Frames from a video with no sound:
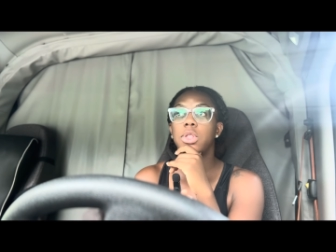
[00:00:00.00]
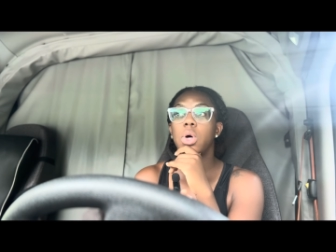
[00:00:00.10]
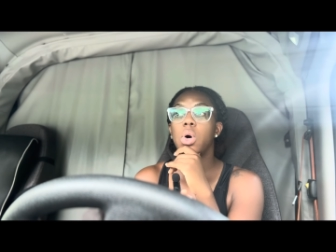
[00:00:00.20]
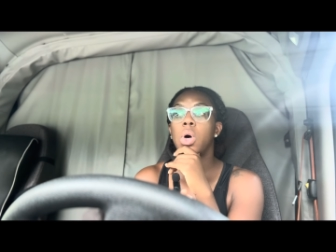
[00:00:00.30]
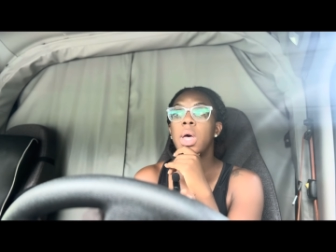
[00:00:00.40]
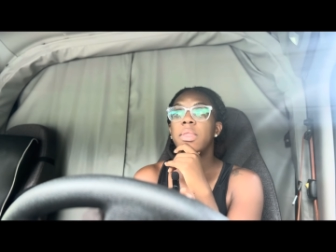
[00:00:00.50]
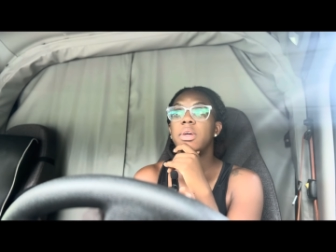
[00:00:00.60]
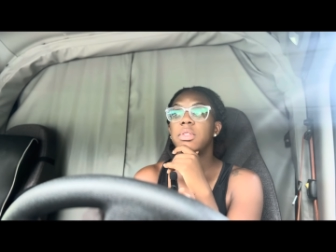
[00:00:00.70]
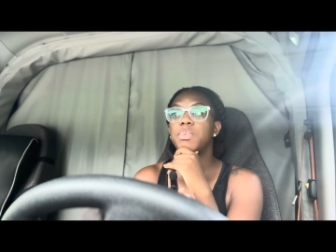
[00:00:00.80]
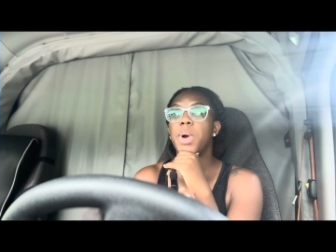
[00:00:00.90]
So
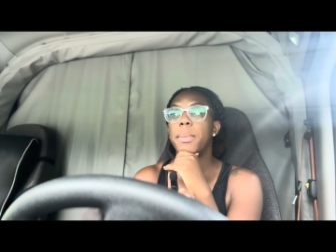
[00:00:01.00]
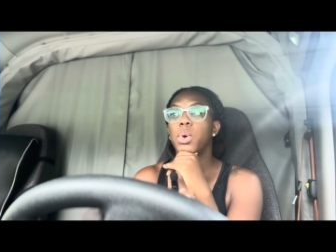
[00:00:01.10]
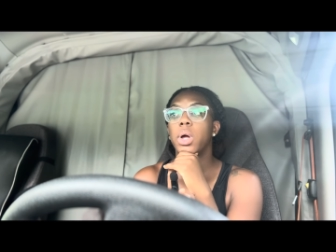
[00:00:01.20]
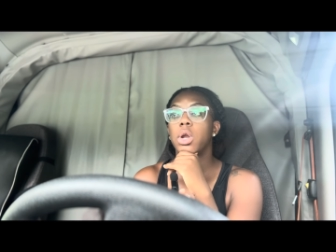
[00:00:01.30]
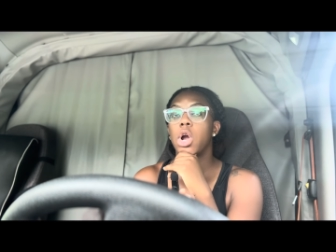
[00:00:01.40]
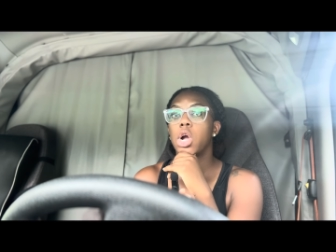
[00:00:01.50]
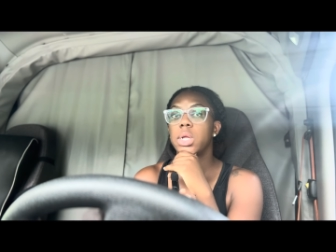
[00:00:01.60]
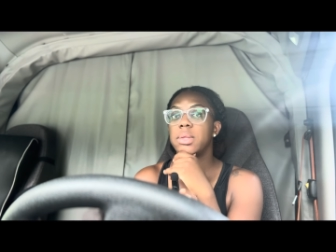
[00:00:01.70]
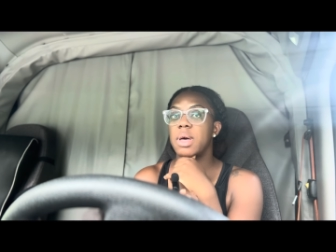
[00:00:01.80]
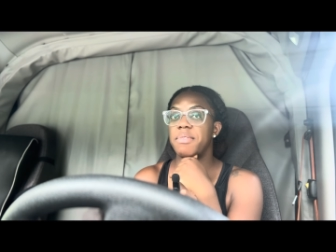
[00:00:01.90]
this is probably one of the
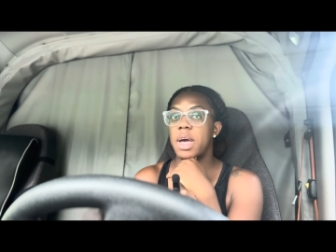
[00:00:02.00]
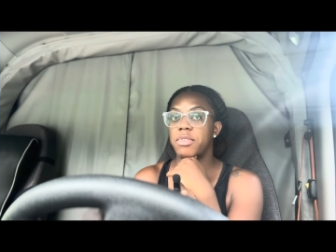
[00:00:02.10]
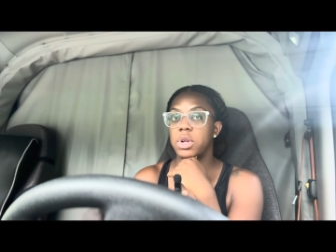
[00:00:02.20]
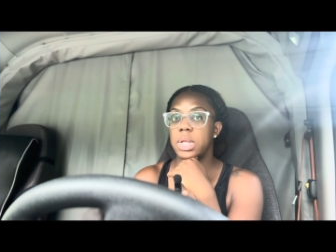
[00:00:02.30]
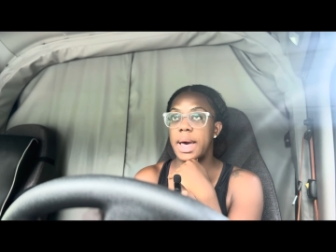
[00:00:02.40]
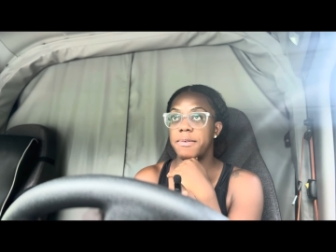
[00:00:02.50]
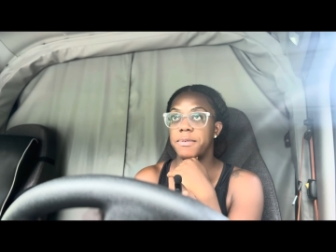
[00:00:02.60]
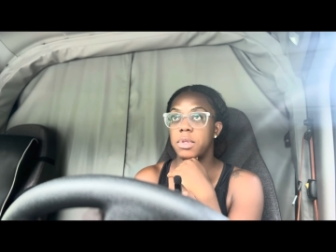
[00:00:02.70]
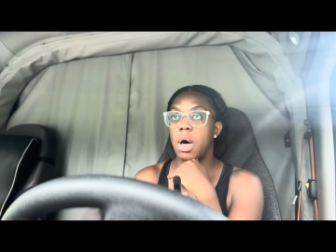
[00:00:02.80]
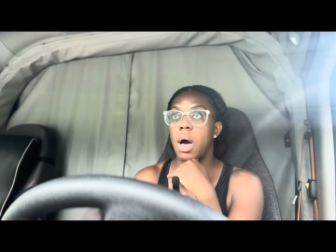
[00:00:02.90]
earliest I've ever left,